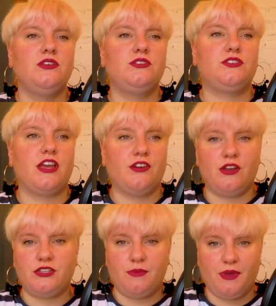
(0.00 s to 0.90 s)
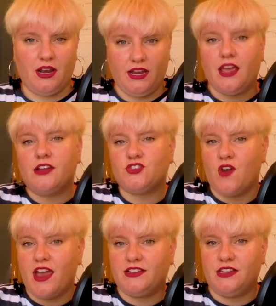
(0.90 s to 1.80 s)
stereotypically
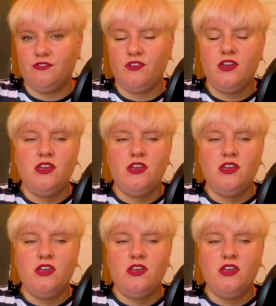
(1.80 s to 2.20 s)
attractive.